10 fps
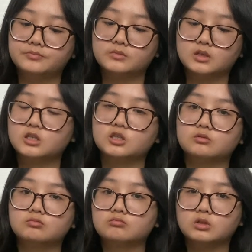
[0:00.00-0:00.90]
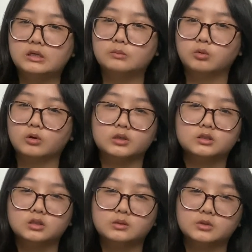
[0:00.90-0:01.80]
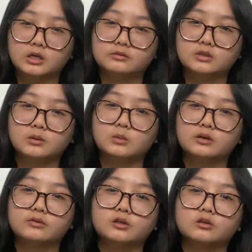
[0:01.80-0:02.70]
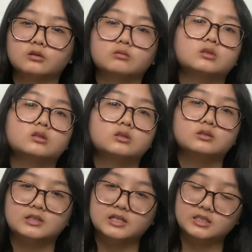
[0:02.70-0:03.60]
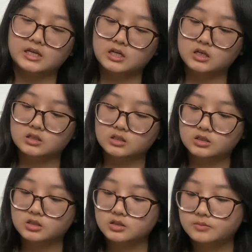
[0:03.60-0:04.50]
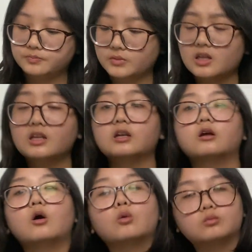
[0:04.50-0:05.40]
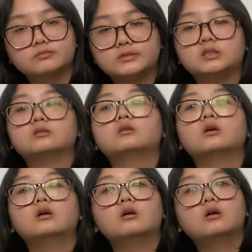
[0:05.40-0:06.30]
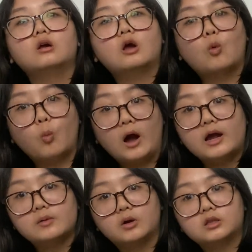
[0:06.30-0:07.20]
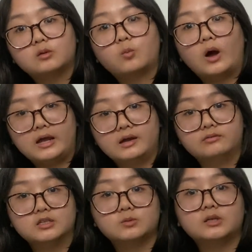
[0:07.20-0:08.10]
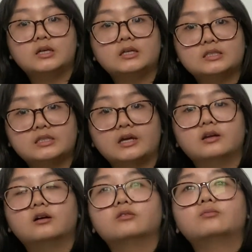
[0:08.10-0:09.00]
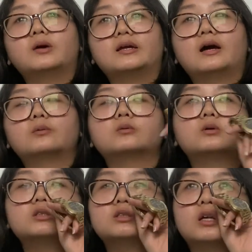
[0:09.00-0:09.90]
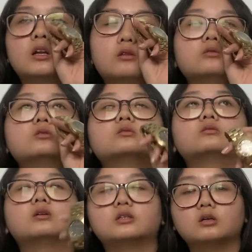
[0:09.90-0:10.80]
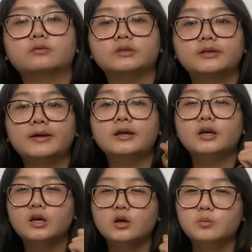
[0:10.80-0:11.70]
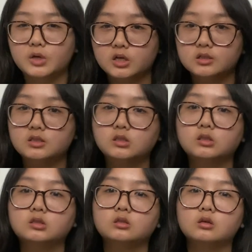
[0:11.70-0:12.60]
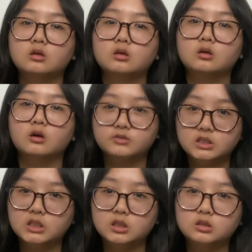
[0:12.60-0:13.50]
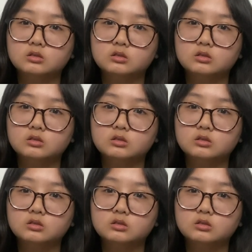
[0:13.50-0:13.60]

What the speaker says: it's just really important to keep track of time whenever you're test taking and such. And then, oh, why I have this one instead of my Apple Watch that I use as often, because of cheating.